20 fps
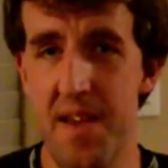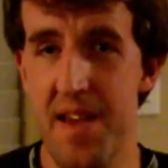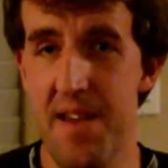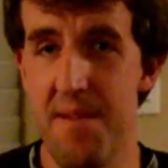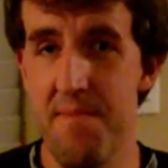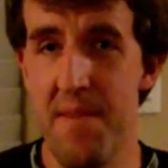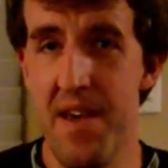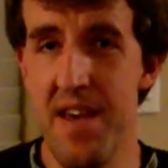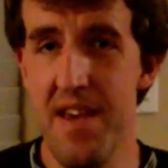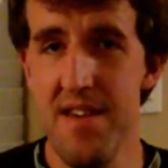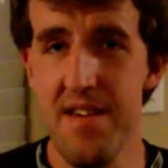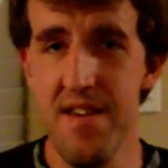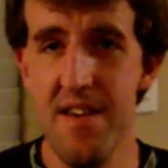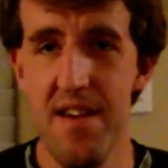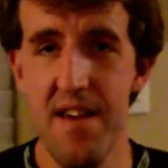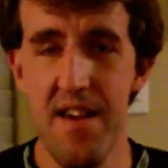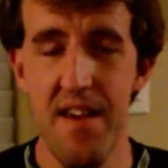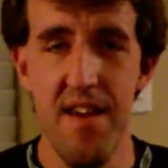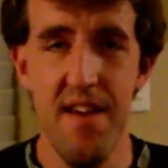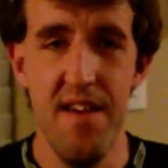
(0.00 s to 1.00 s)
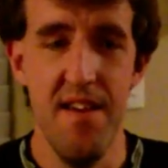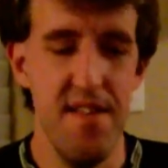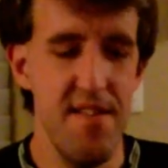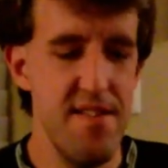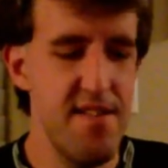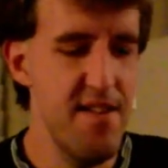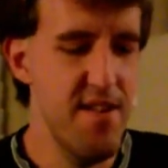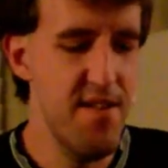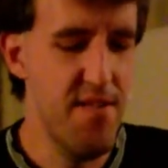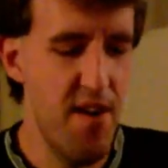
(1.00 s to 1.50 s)
May,
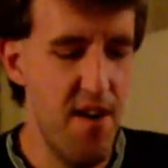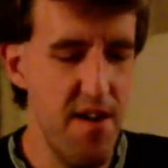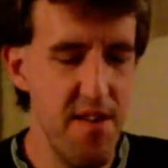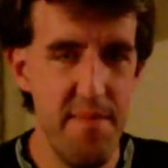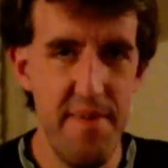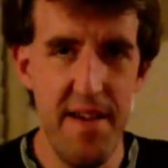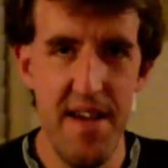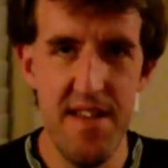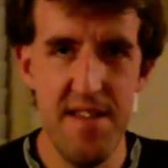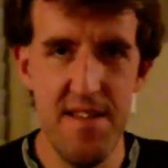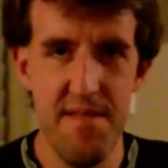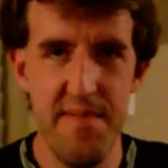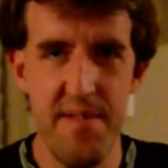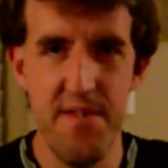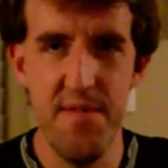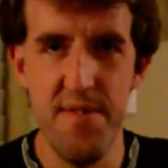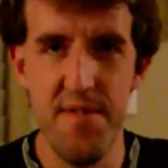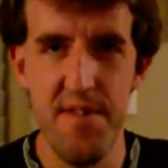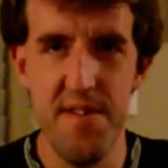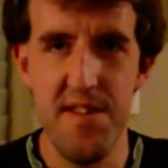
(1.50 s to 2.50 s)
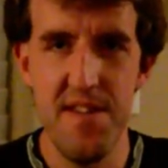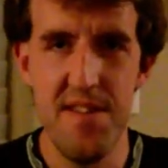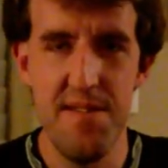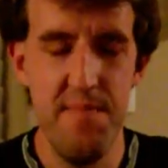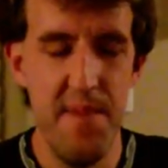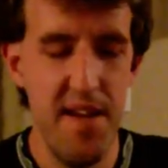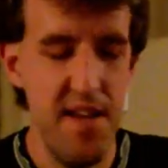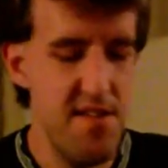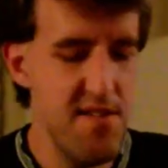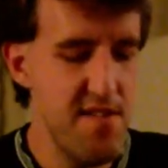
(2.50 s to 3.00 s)
so all the pads have been ordered since
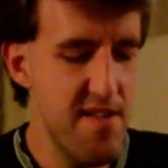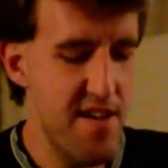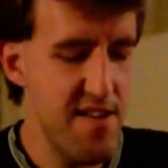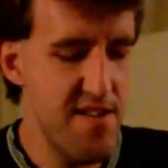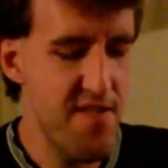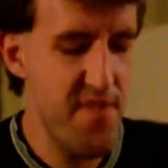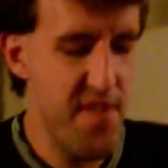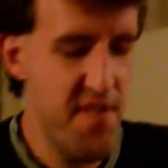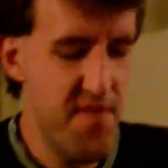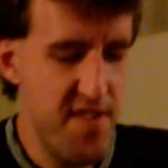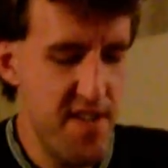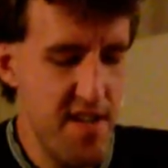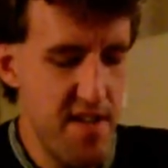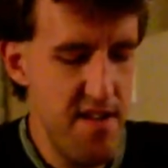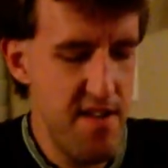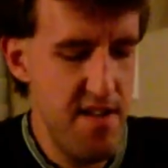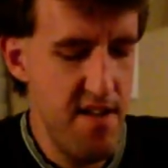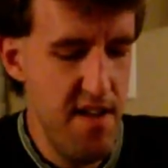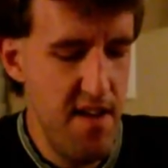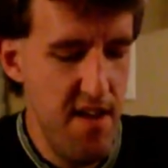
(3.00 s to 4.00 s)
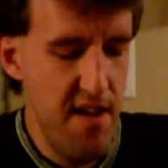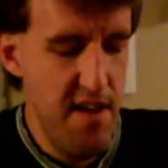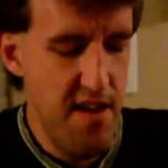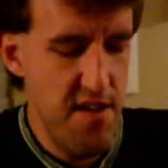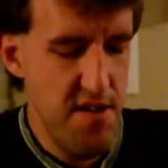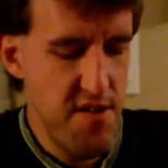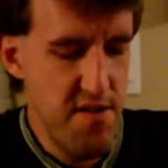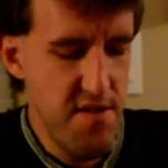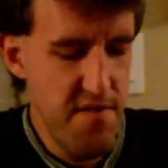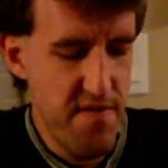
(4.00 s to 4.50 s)
May 2015.
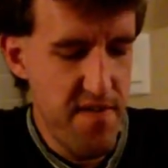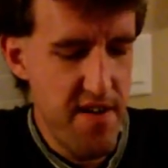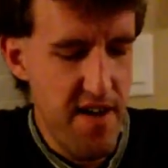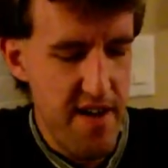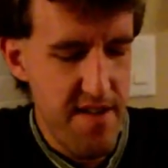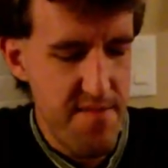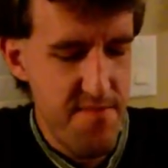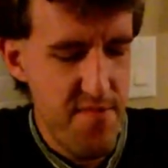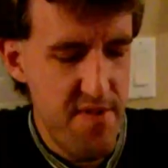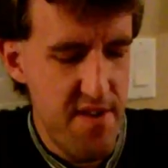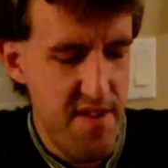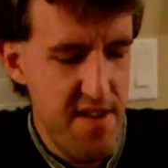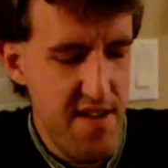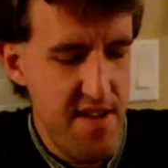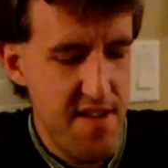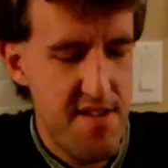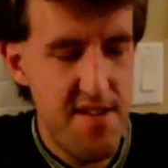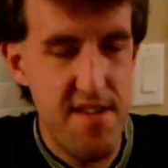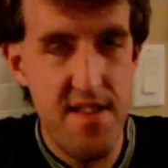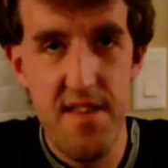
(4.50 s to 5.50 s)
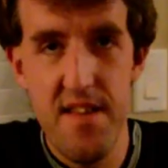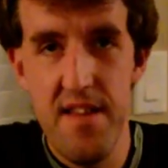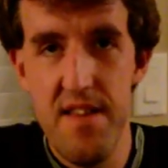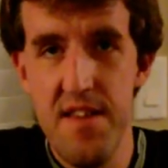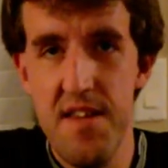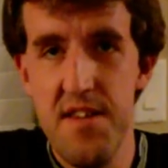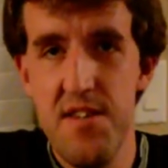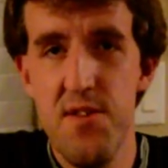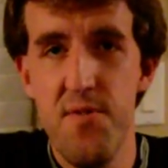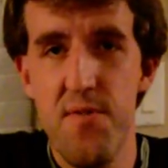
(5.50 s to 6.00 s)
You've gotten one of these,
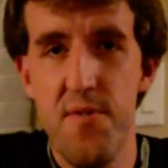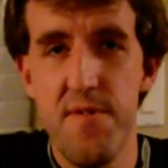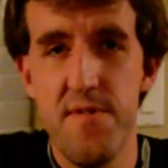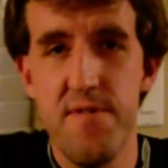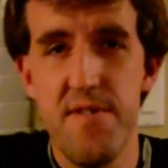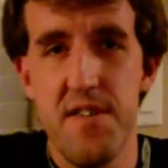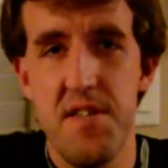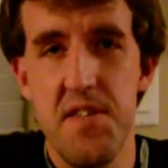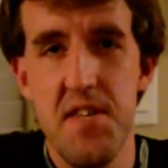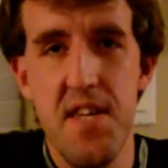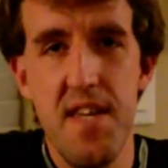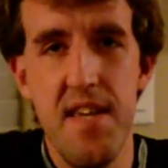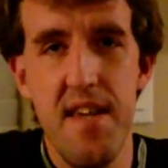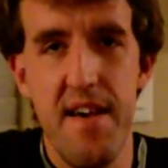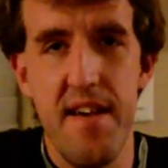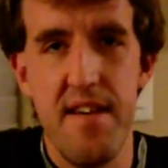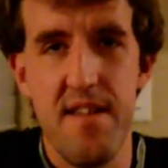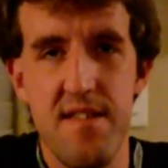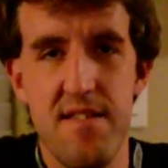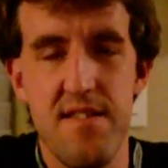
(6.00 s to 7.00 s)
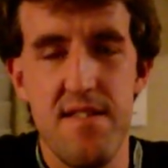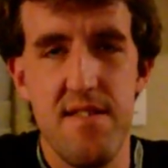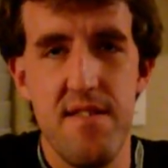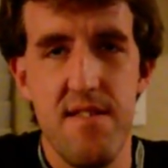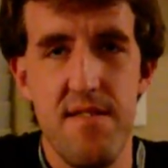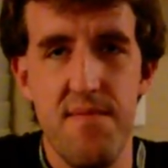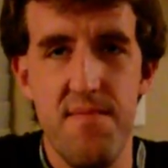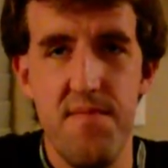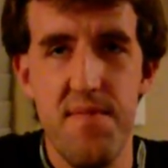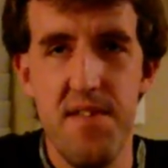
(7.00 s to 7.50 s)
unless you order a TX.
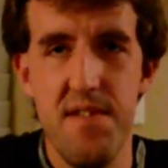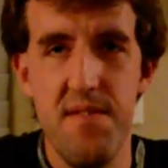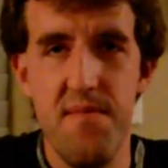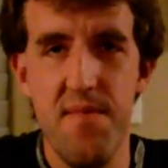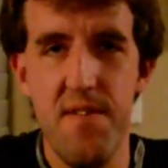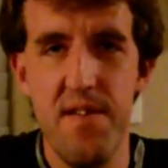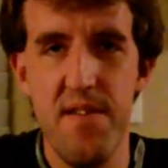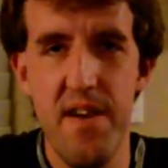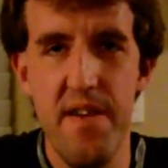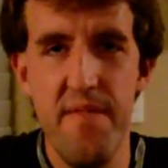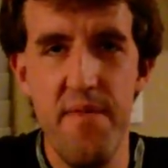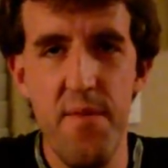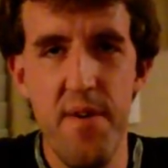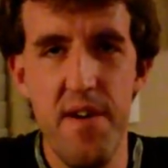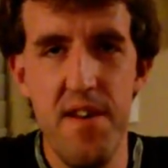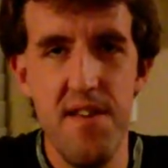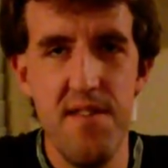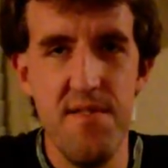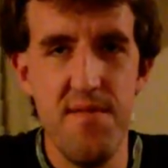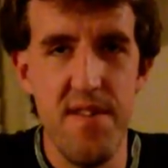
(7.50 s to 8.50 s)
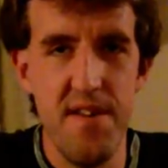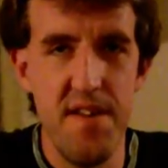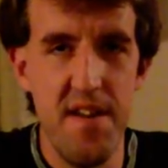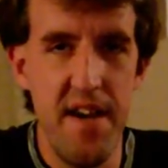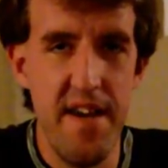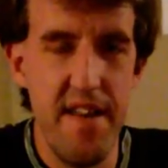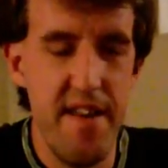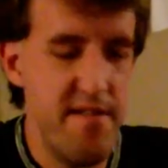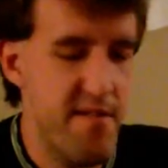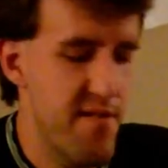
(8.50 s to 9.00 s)
We don't have a way to do our
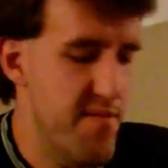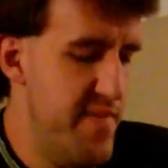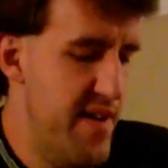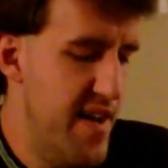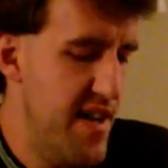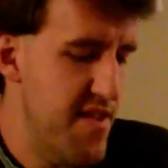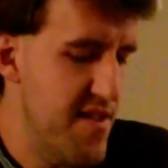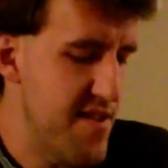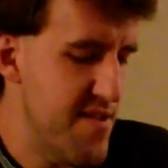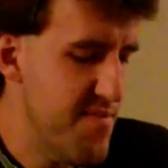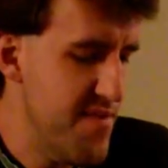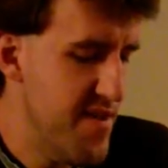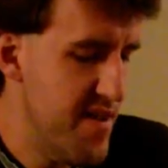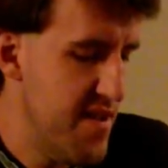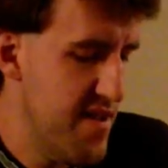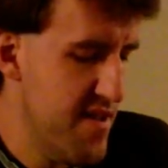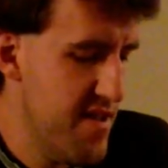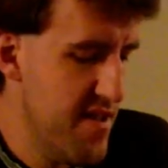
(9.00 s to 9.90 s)
9-arrow pad this way.